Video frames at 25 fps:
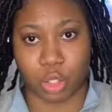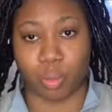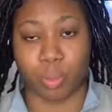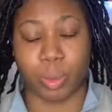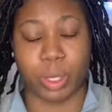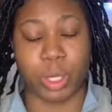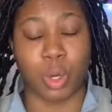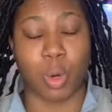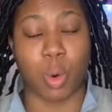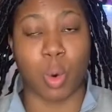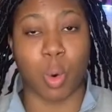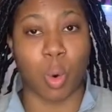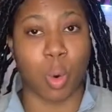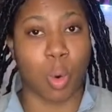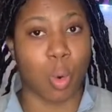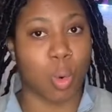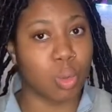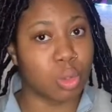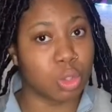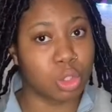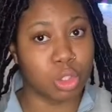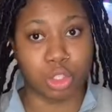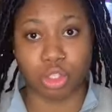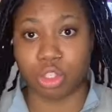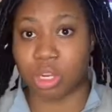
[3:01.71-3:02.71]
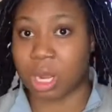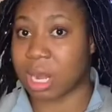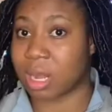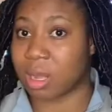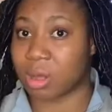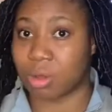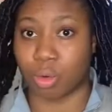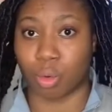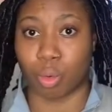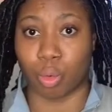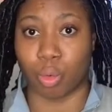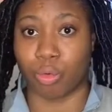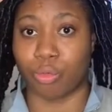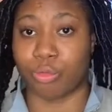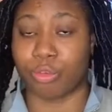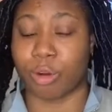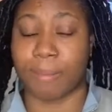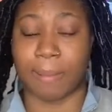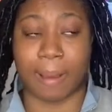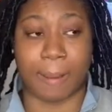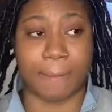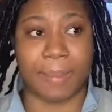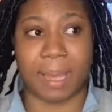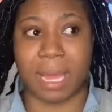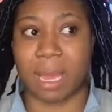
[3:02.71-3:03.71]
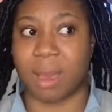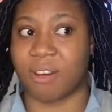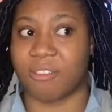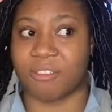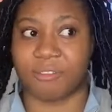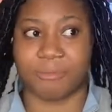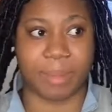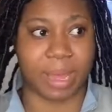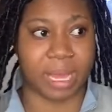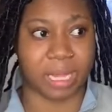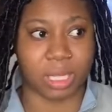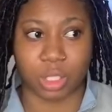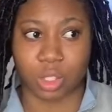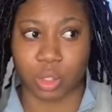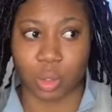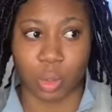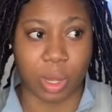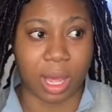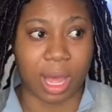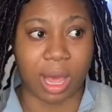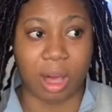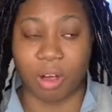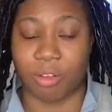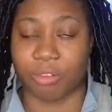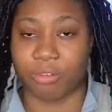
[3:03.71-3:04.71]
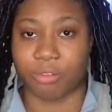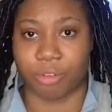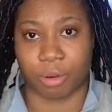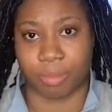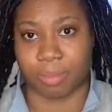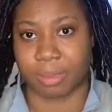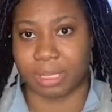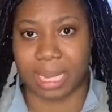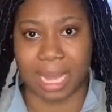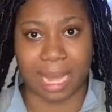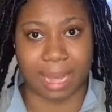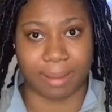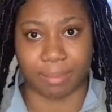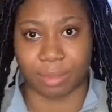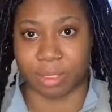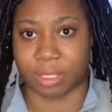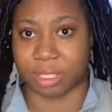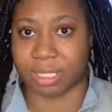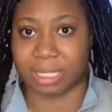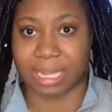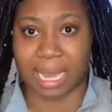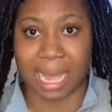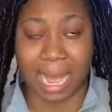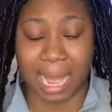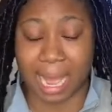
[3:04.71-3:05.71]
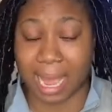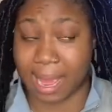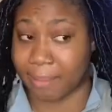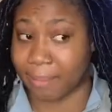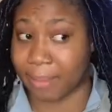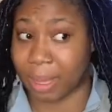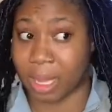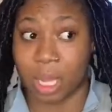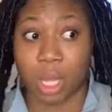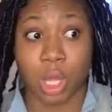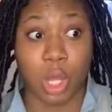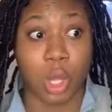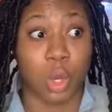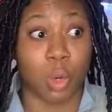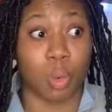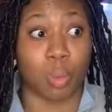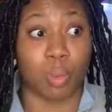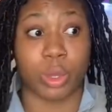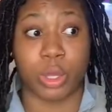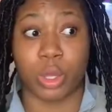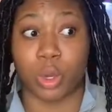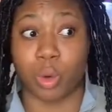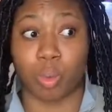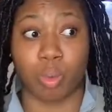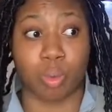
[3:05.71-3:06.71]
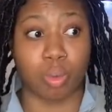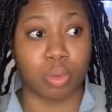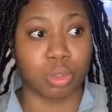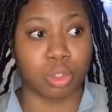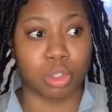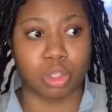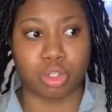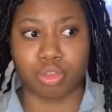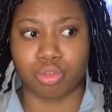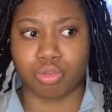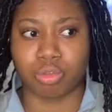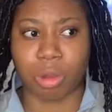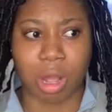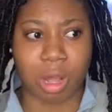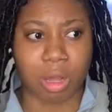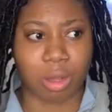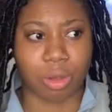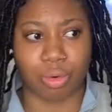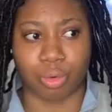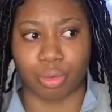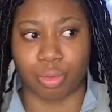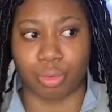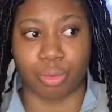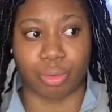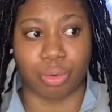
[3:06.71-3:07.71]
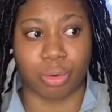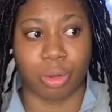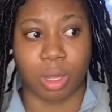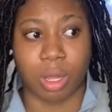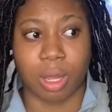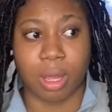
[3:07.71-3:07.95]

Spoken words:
We all struggle from a bit of mental health from time to time. We all struggle.